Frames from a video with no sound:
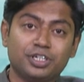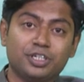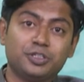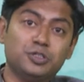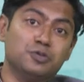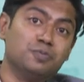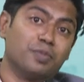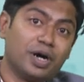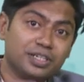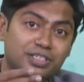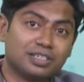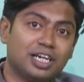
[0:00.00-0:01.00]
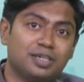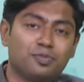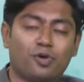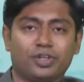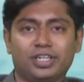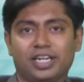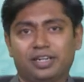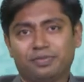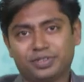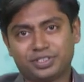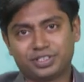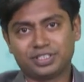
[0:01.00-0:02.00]
you must learn body
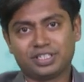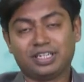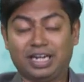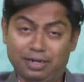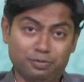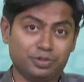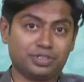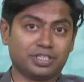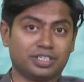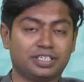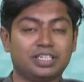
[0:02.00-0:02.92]
language. I would say.